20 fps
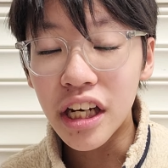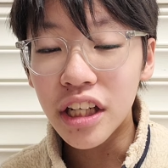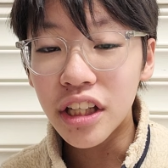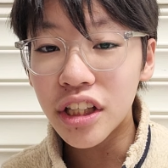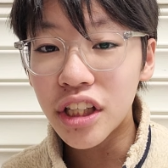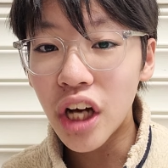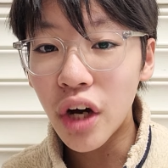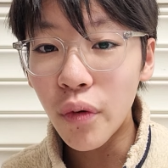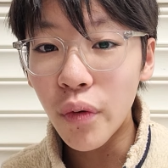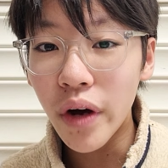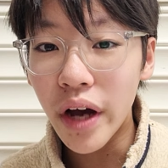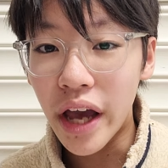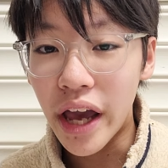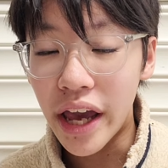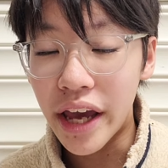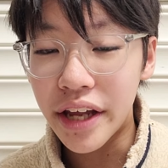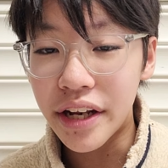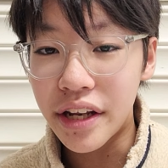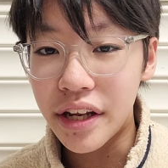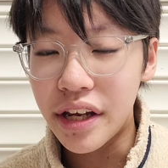to go
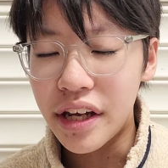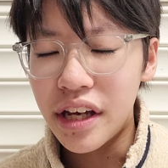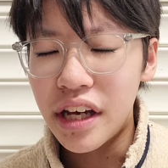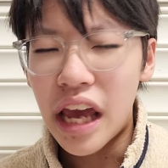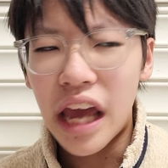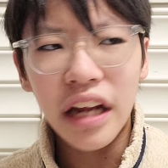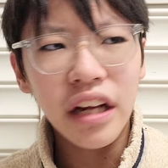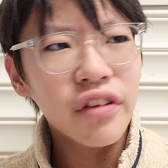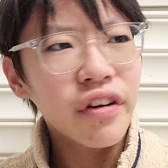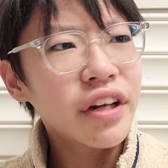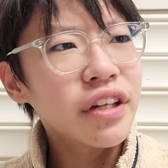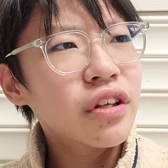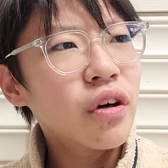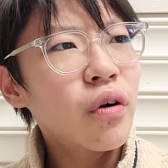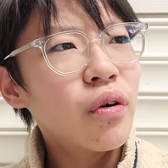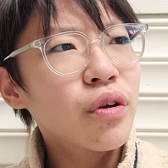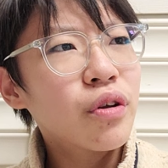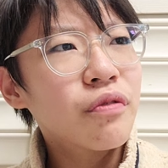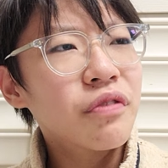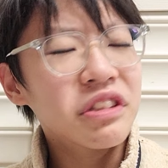ahead and create the
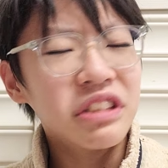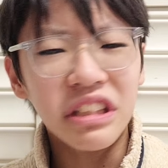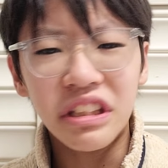whole universe.